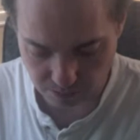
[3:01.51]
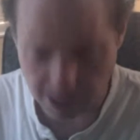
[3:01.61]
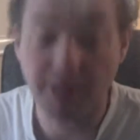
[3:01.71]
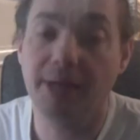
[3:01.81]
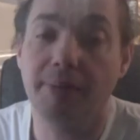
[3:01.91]
I'm
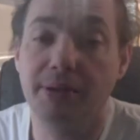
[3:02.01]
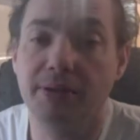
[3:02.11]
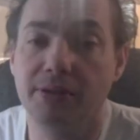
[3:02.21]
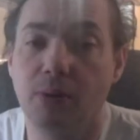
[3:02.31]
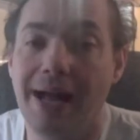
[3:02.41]
going to build it
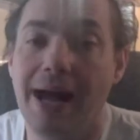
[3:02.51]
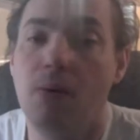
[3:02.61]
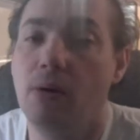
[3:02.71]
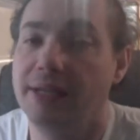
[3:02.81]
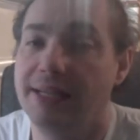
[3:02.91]
the way I
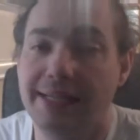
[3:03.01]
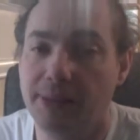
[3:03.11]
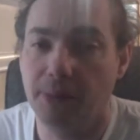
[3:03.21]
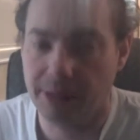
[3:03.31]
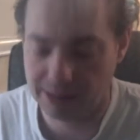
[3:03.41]
want it
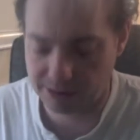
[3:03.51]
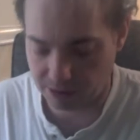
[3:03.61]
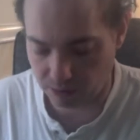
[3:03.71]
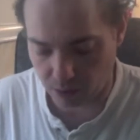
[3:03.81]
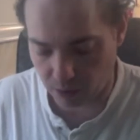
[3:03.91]
anyway.
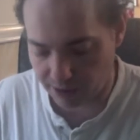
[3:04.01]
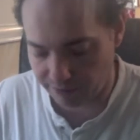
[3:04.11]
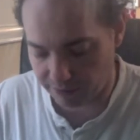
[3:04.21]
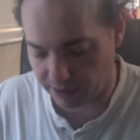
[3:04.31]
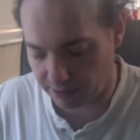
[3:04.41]
So whatever
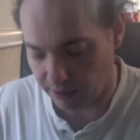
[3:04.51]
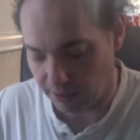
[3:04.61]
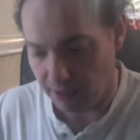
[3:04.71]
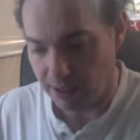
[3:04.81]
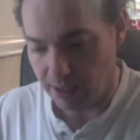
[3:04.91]

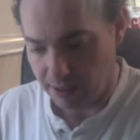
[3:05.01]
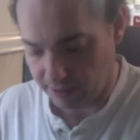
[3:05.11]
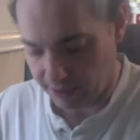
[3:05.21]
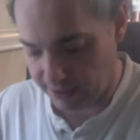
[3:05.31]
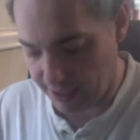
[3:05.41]
the
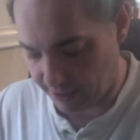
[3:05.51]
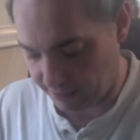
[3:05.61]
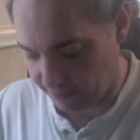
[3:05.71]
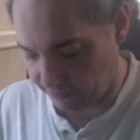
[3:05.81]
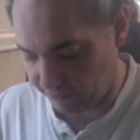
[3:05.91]
kit
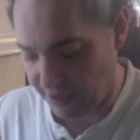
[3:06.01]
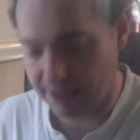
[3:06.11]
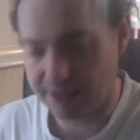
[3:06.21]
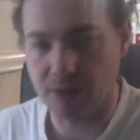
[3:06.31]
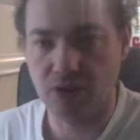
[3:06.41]

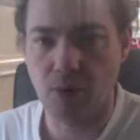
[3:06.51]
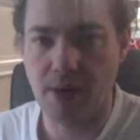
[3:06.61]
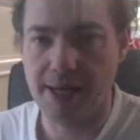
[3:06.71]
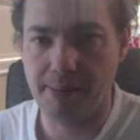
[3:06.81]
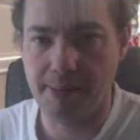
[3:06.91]
finds its way
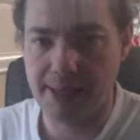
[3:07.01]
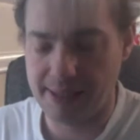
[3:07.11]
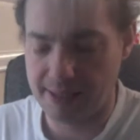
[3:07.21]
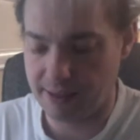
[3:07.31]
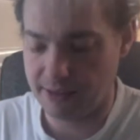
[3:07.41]
to
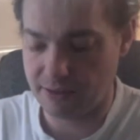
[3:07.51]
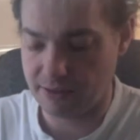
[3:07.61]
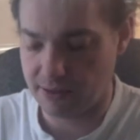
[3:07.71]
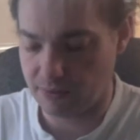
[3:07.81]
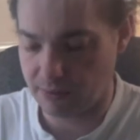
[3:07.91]
me
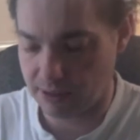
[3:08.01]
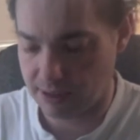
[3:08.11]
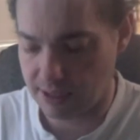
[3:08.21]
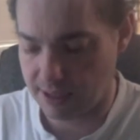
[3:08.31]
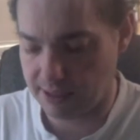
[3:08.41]
is really
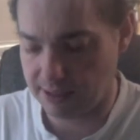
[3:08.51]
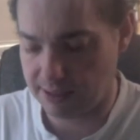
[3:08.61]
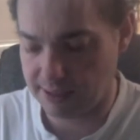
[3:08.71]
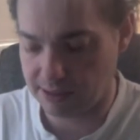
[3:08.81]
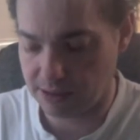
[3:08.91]
not
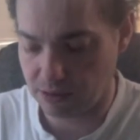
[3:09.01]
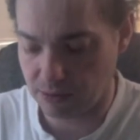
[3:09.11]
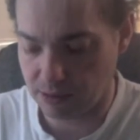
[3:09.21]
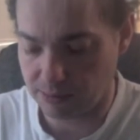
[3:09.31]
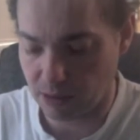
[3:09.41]
anything
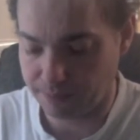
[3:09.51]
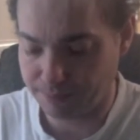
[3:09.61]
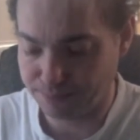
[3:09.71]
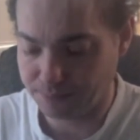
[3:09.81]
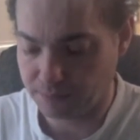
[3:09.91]
to
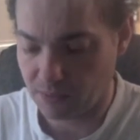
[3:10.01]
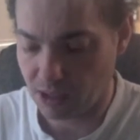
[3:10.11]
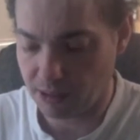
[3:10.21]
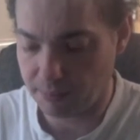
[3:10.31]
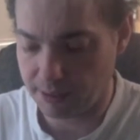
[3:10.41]

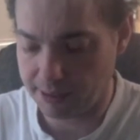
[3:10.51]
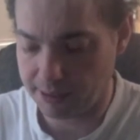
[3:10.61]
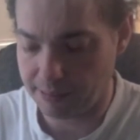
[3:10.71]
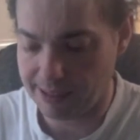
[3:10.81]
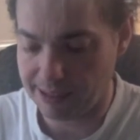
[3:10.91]
complain
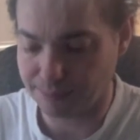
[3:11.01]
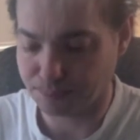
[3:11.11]
about.